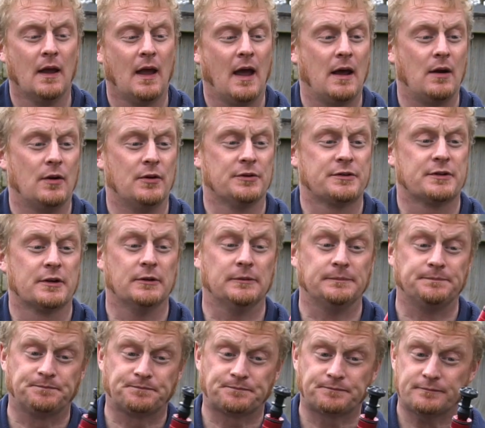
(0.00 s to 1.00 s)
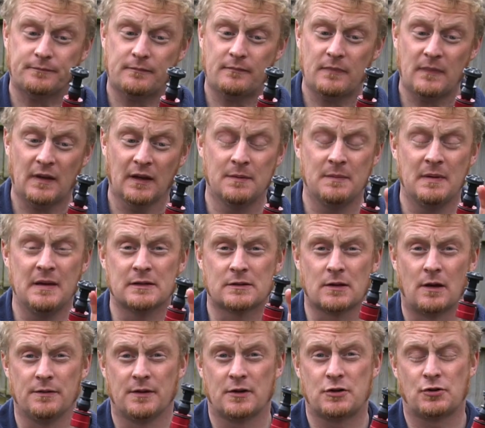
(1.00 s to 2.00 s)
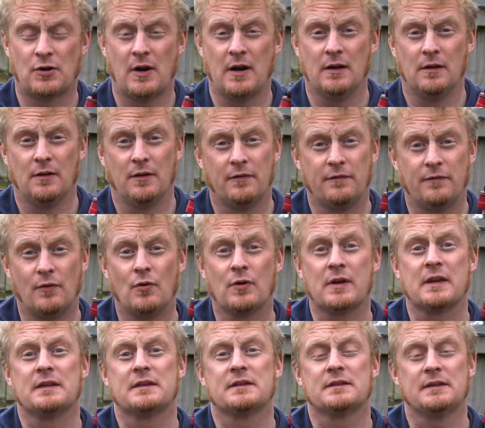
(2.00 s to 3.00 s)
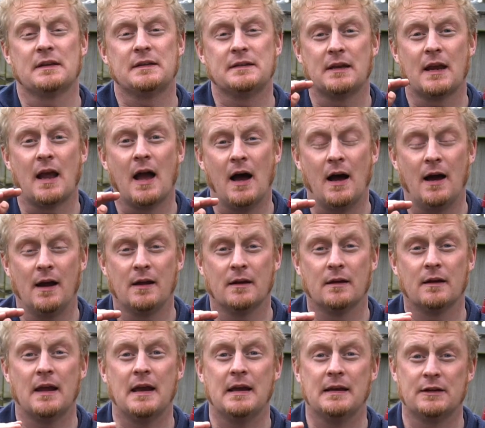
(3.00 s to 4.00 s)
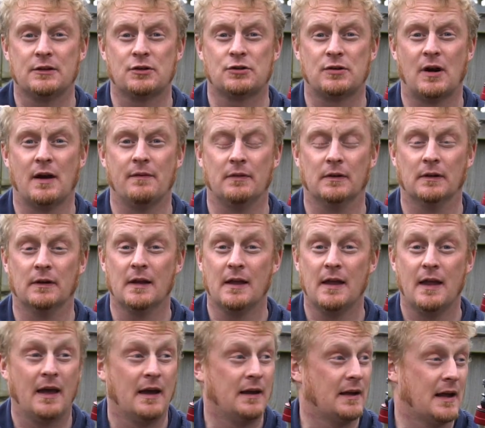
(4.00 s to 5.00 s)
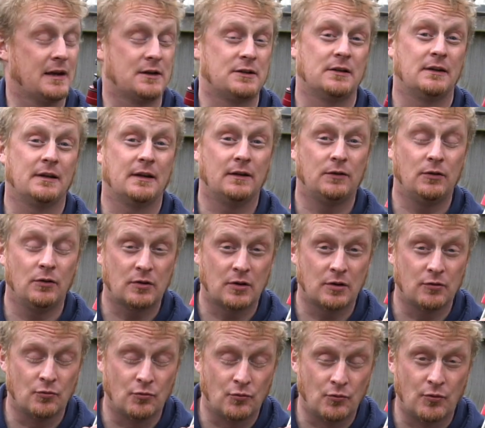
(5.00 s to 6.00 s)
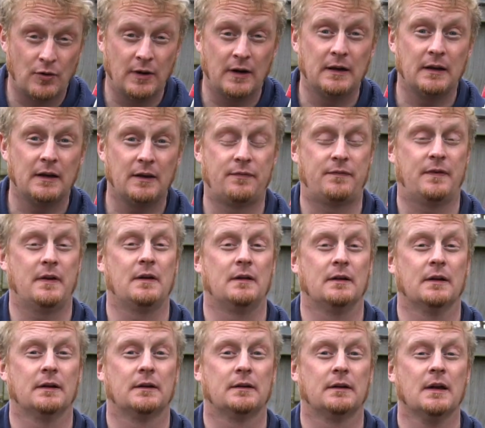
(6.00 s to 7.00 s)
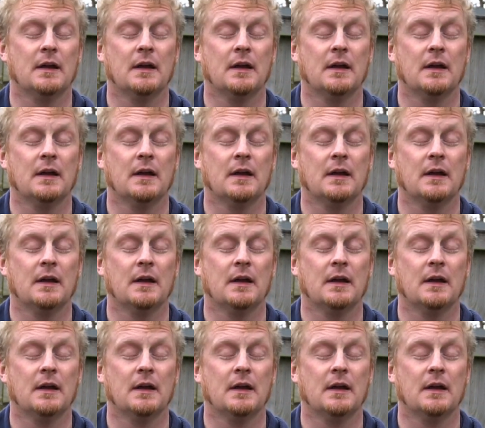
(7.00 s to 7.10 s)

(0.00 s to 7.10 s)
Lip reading: and also it means on the trail the fork is sitting higher in its travel, and actually you can really feel it.